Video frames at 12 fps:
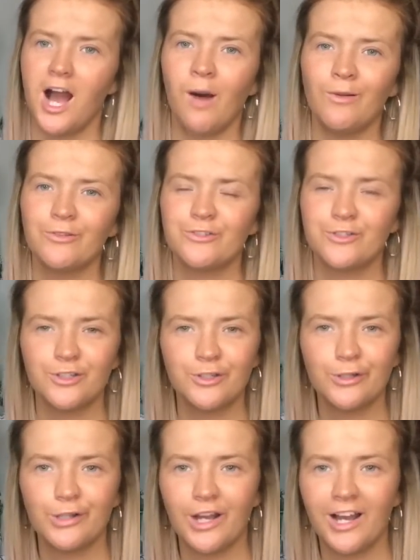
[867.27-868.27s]
I want to
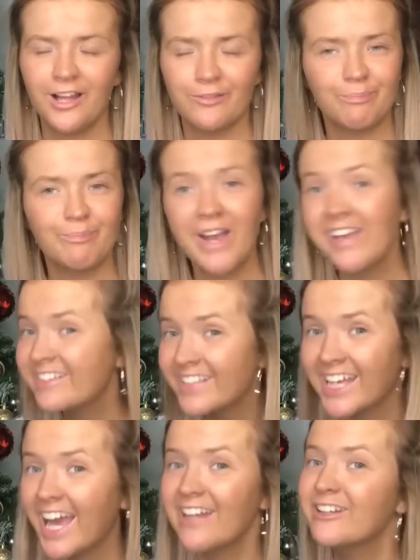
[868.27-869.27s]
do as best as
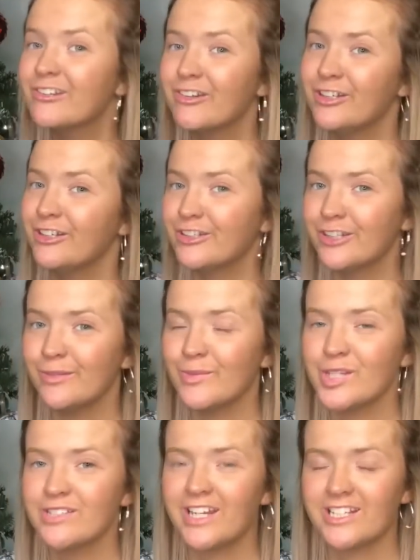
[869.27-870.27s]
I can do on YouTube
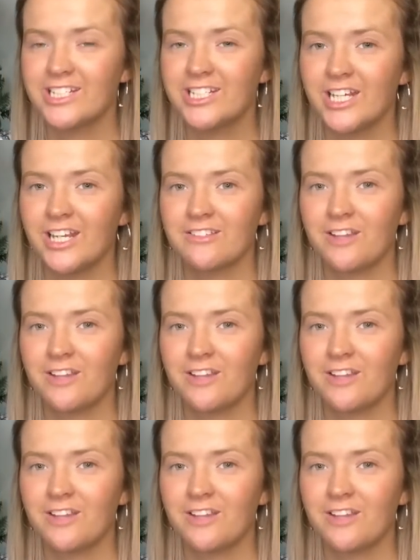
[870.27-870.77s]
this next year.